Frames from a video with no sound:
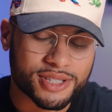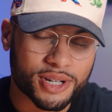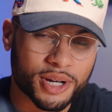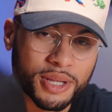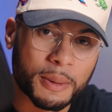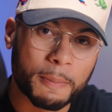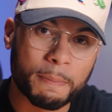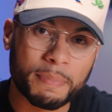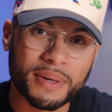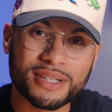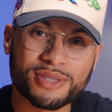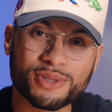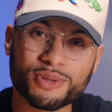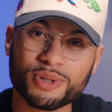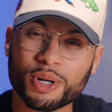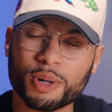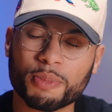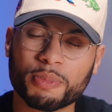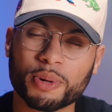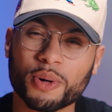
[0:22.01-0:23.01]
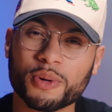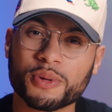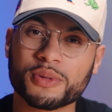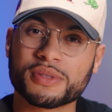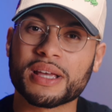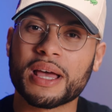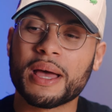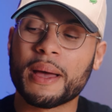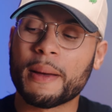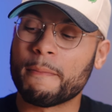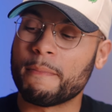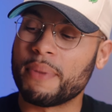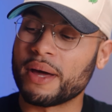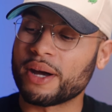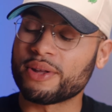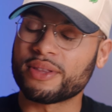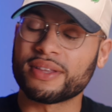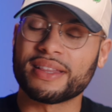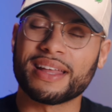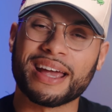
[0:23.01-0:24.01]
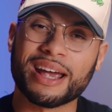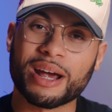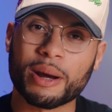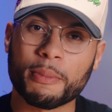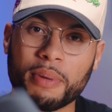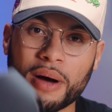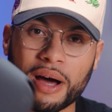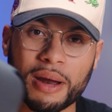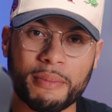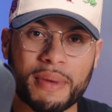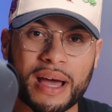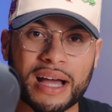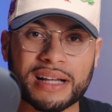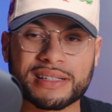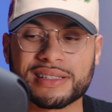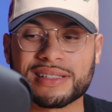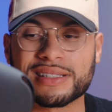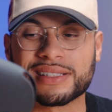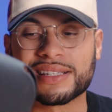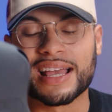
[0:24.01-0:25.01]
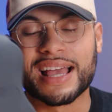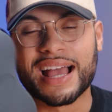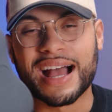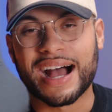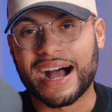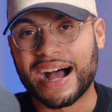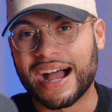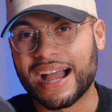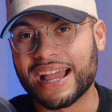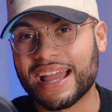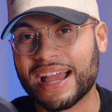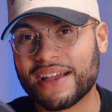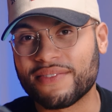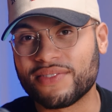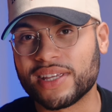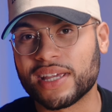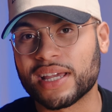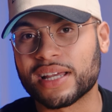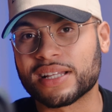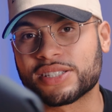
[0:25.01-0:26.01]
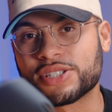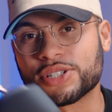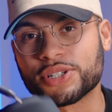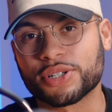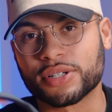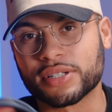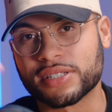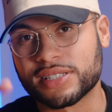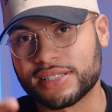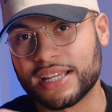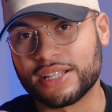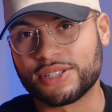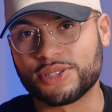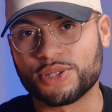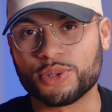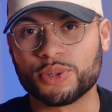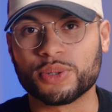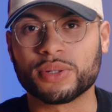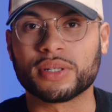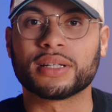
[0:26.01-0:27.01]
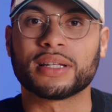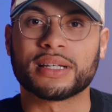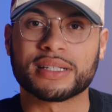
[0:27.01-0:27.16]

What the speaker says: Are the Beats Studio Pros better than the AirPod Maxes? I have the answer. Stay tuned.